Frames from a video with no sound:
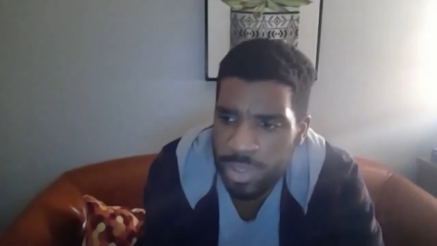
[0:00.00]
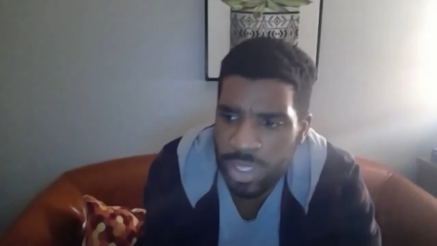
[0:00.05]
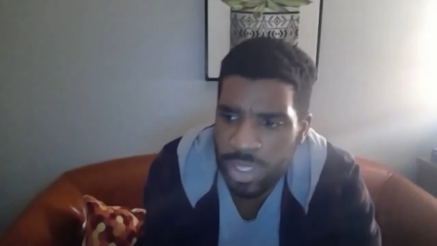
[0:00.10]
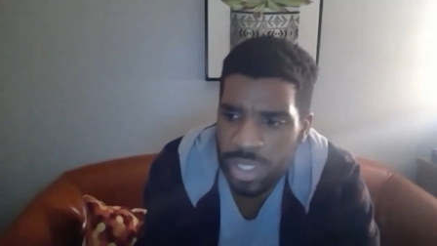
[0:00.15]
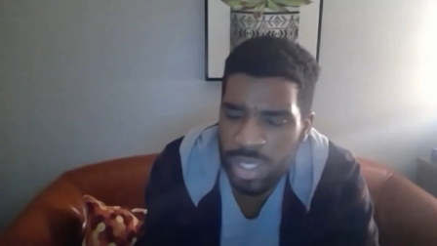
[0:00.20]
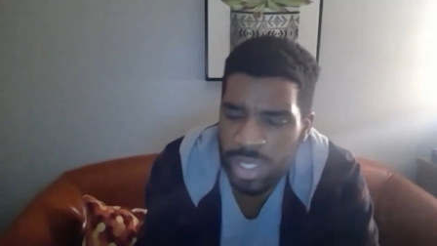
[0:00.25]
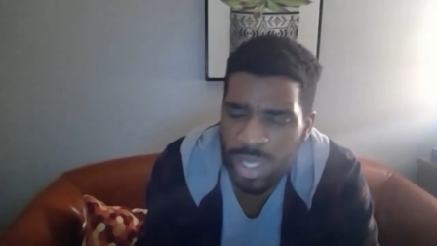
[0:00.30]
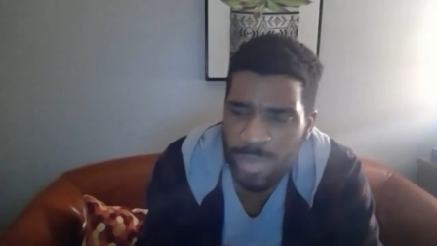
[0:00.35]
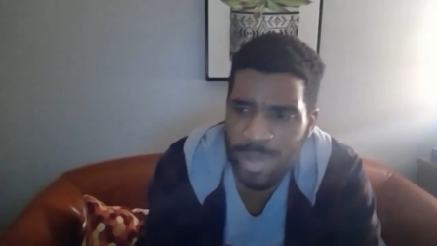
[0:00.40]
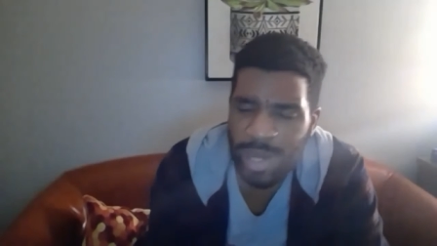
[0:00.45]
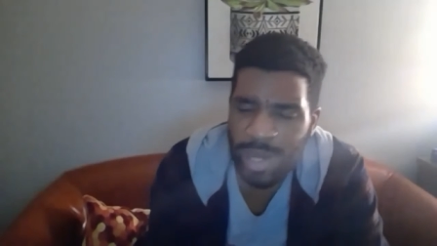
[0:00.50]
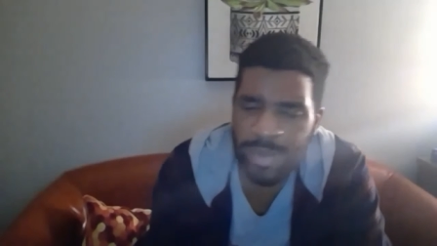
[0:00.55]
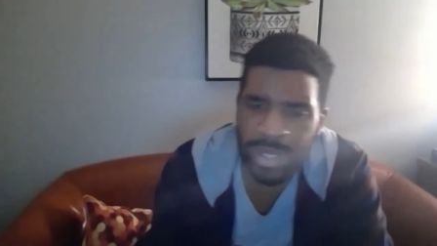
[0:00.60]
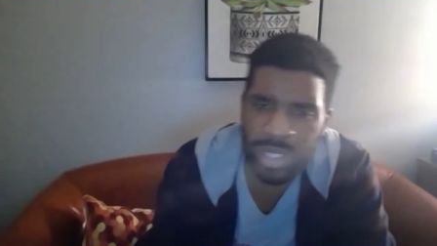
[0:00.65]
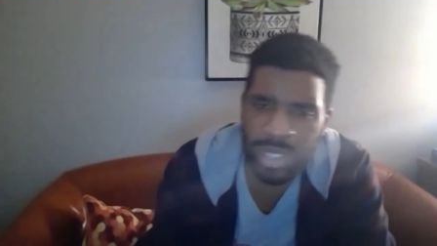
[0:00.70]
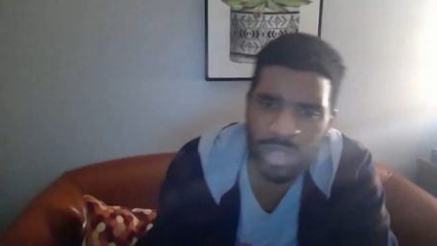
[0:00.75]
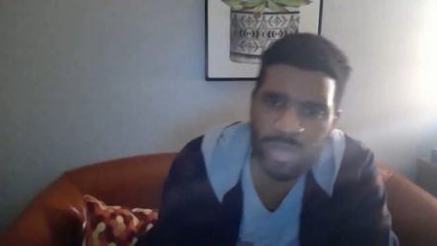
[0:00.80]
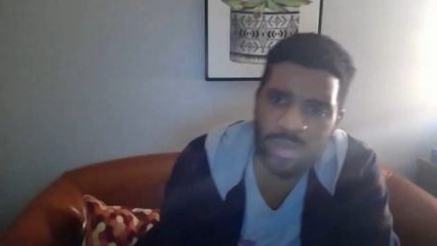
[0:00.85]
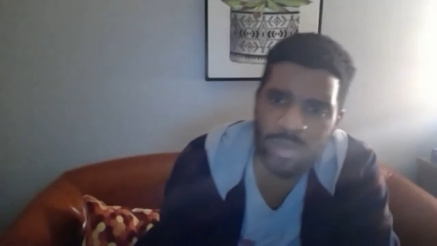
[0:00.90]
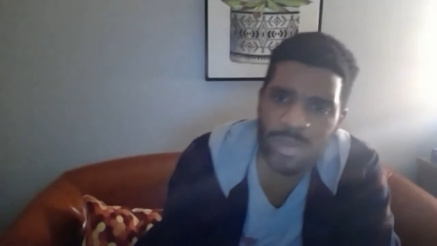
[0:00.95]
in the hip hop
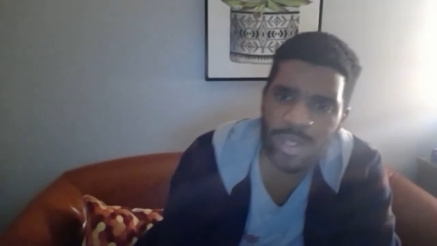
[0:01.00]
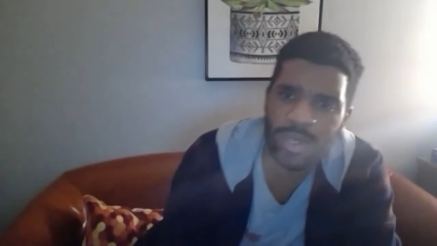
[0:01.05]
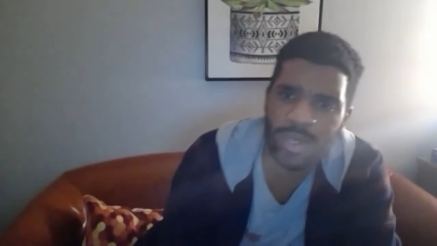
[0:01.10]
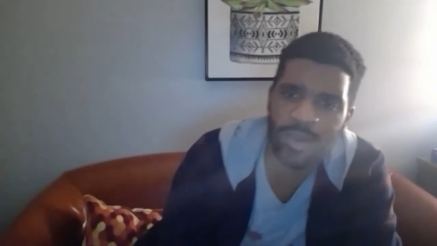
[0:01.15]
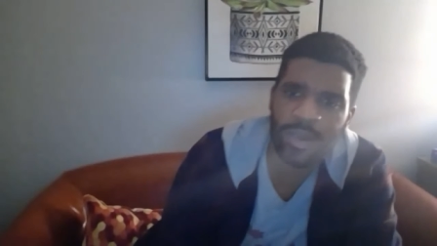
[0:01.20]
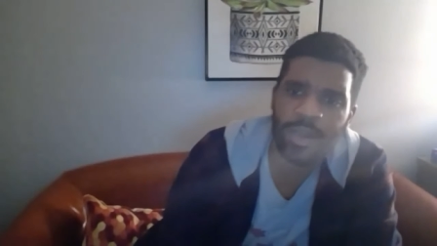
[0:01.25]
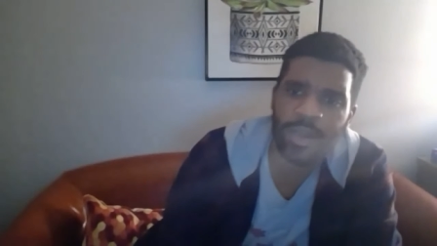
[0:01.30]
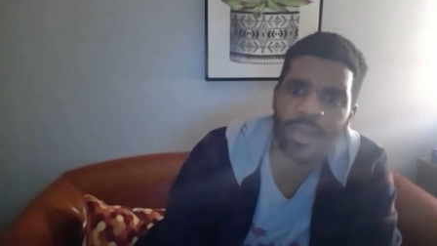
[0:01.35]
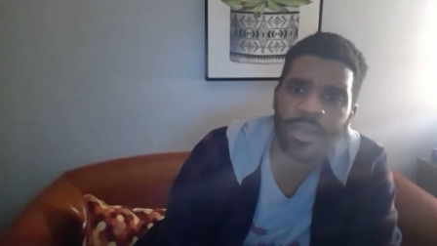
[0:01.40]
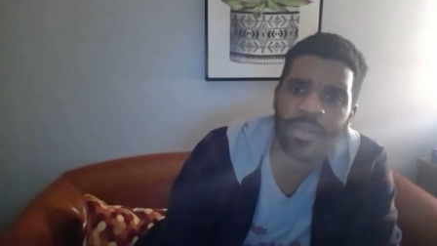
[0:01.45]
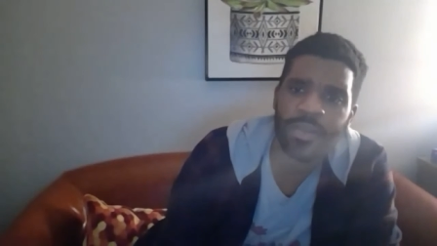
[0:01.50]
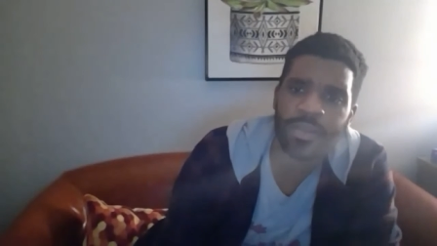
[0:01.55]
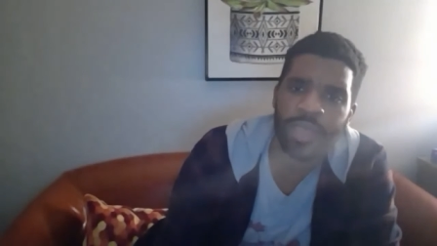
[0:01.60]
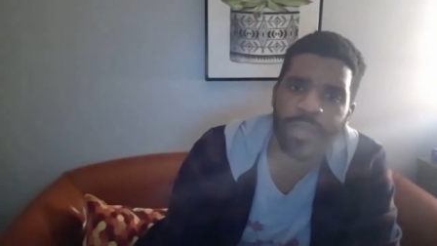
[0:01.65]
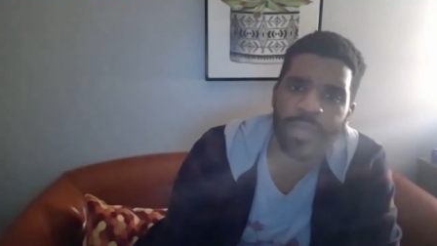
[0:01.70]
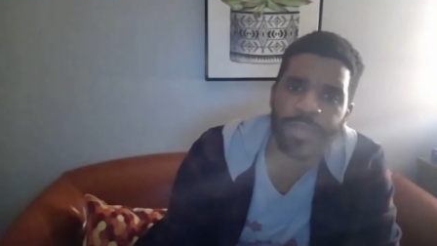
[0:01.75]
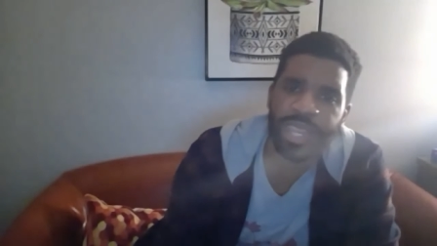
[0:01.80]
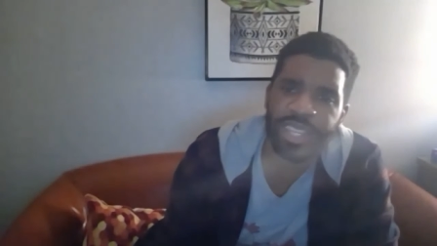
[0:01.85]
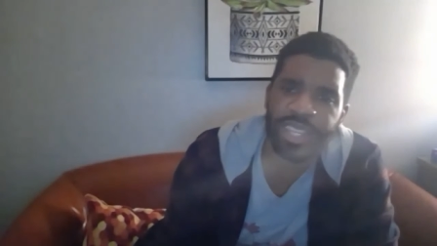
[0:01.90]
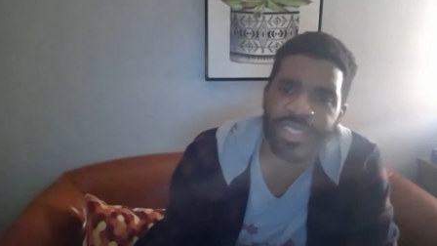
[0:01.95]
industry
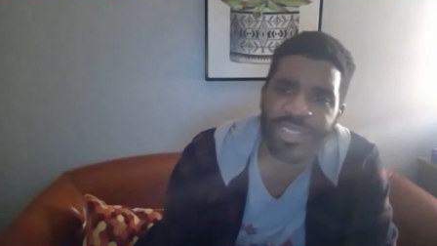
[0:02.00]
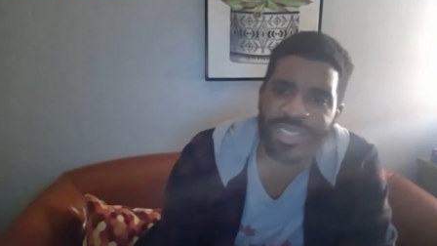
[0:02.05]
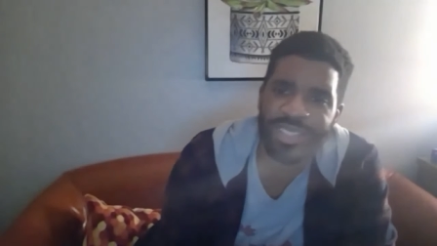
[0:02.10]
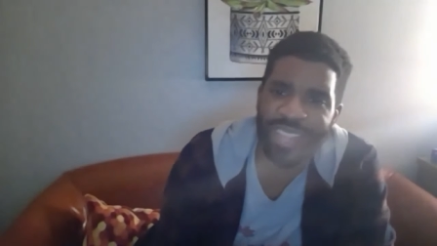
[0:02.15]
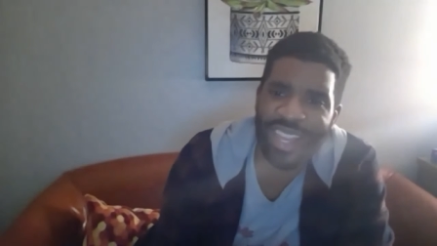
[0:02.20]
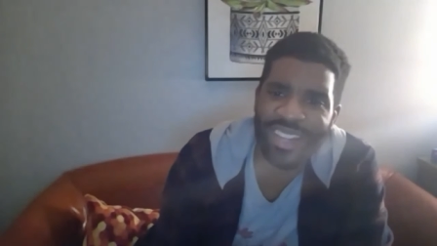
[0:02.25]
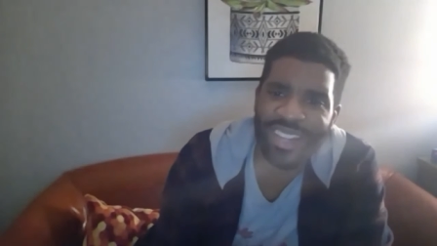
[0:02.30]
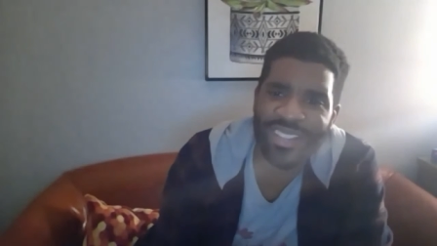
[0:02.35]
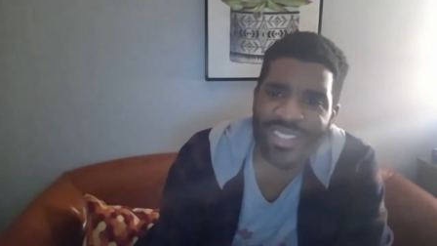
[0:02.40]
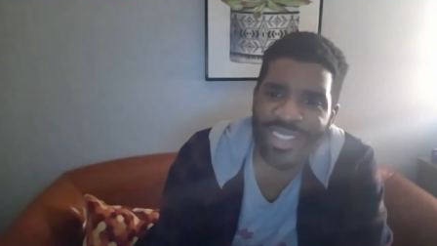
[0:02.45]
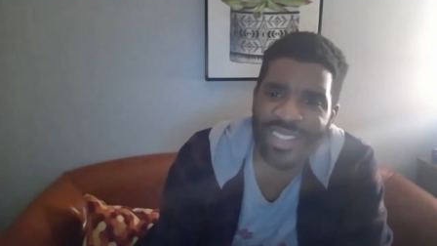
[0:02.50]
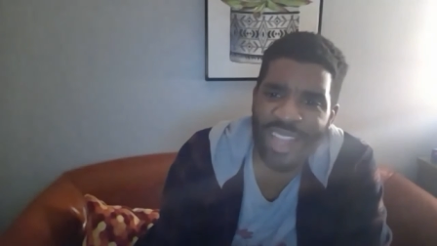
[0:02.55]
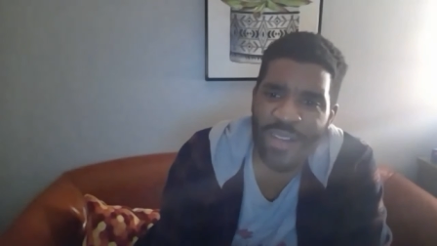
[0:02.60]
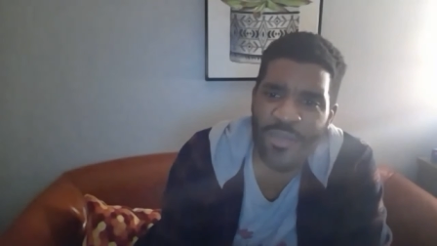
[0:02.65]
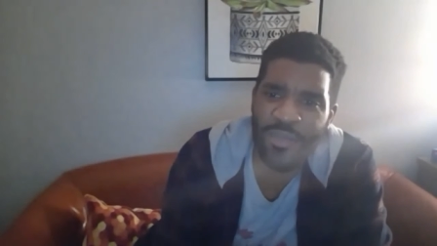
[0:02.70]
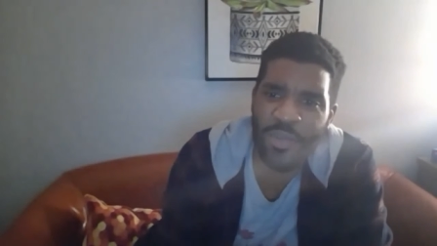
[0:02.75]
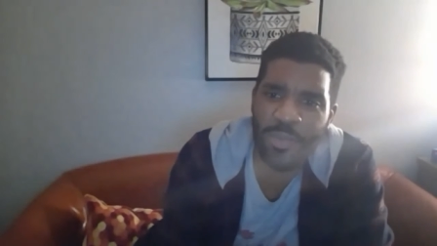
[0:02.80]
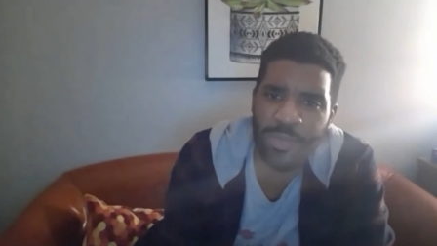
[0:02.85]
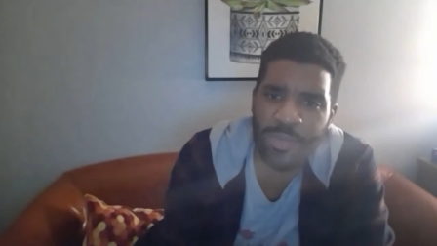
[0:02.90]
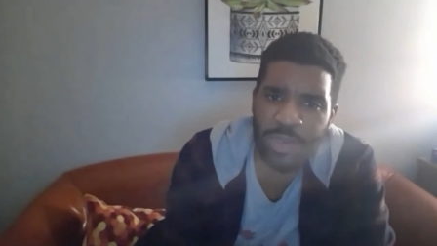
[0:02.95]
that makes next
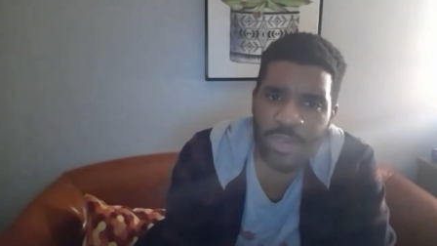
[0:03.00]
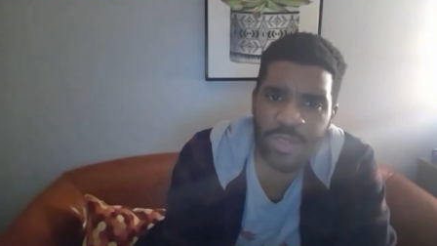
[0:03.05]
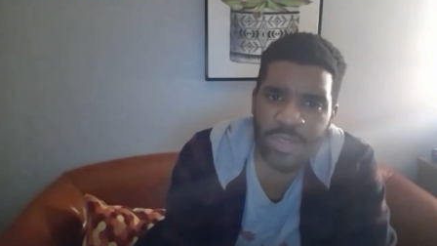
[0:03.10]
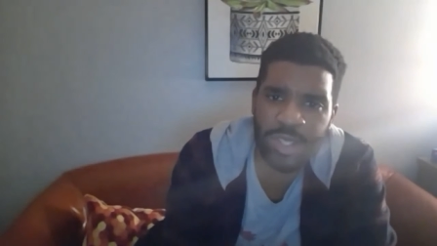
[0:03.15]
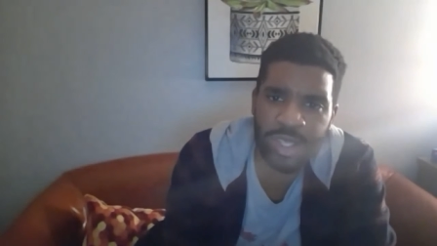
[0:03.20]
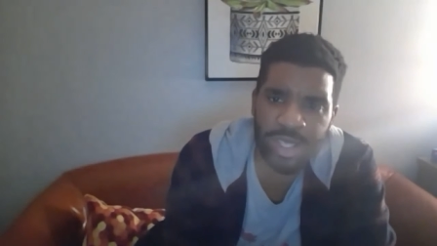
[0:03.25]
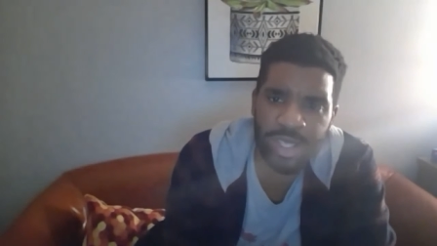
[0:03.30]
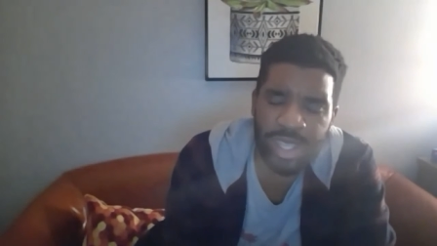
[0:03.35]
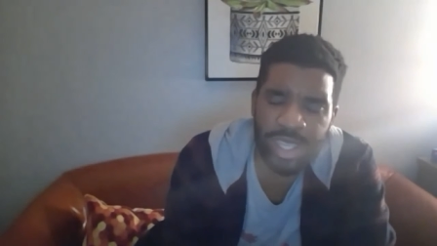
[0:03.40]
level music.